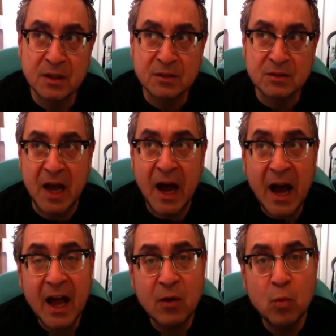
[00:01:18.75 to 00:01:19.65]

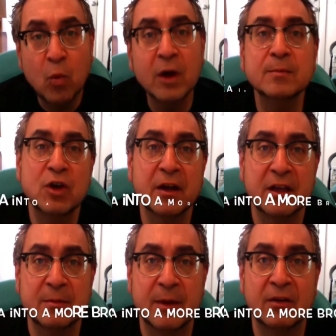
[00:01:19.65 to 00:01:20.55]
tie what I'm talking
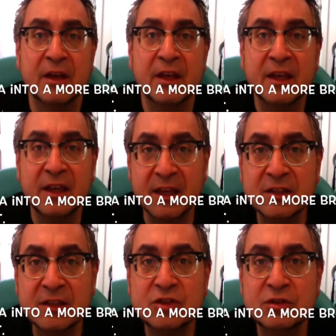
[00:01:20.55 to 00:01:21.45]
about
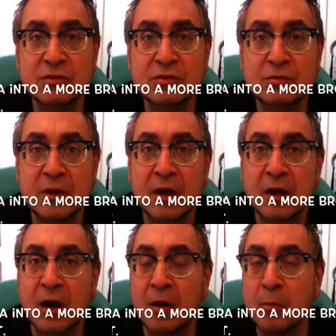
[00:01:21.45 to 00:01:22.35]
into
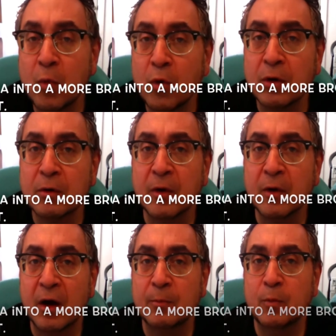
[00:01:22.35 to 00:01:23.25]
a
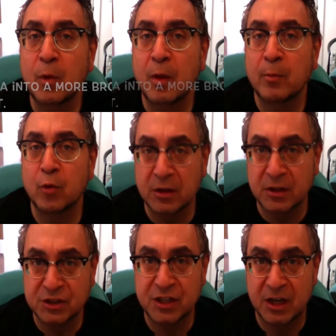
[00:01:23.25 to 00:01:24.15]
more broadly
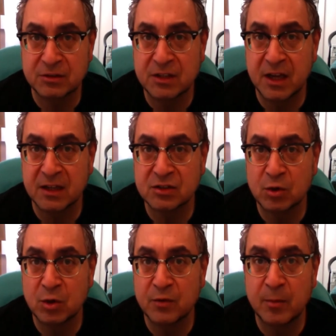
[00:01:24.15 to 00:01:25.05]
shared text. So
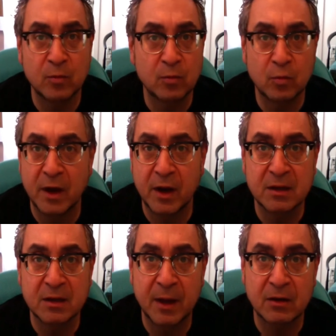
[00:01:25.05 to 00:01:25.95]
if I'm writing
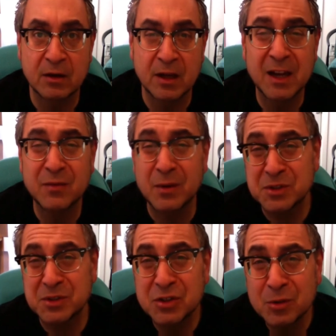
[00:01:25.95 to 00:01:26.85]
about a kind of
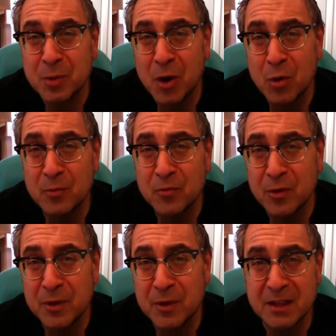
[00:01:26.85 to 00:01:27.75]
obscure poem
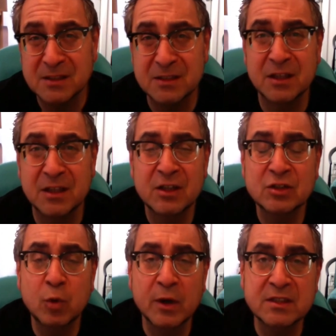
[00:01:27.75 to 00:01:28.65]
from the
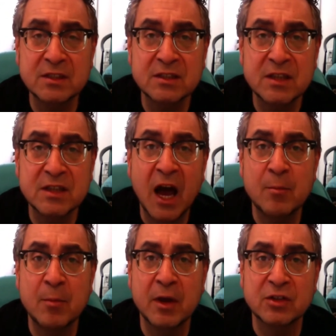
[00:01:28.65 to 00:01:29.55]
1920s, I
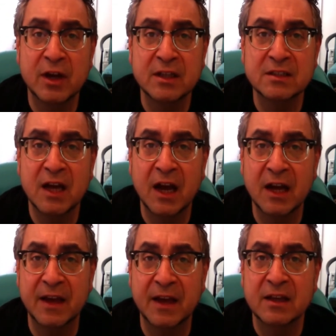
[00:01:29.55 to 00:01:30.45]
might try to tie
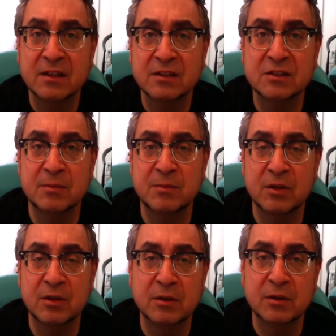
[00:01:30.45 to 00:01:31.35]
that to something
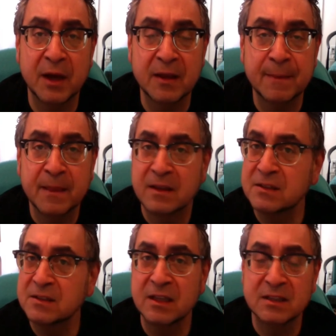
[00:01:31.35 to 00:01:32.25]
written by
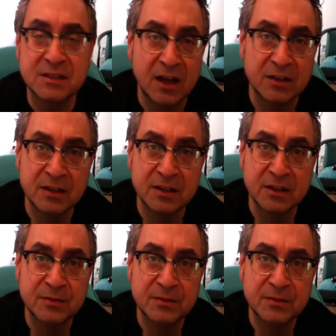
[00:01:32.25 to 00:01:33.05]
T.S. Eliot